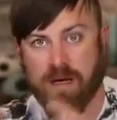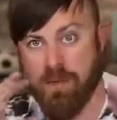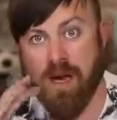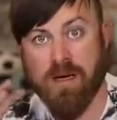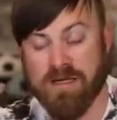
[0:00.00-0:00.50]
Now, I'm
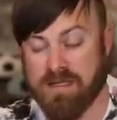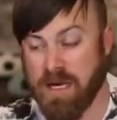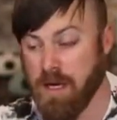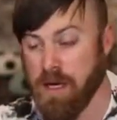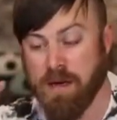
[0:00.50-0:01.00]
not gonna
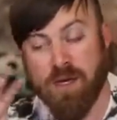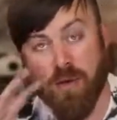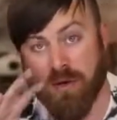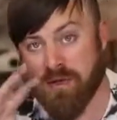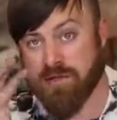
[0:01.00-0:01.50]
say,
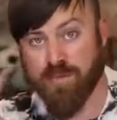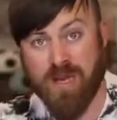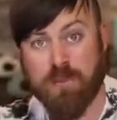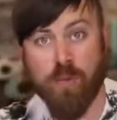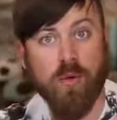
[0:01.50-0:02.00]
there's
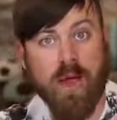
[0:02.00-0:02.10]
people,